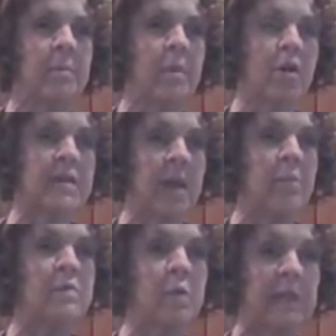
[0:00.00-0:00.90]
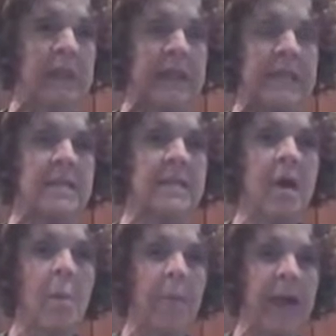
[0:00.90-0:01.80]
ours comes with lids,
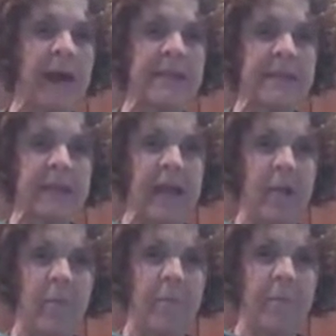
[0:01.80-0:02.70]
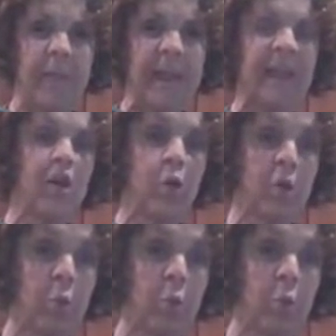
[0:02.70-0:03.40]
but it can go in the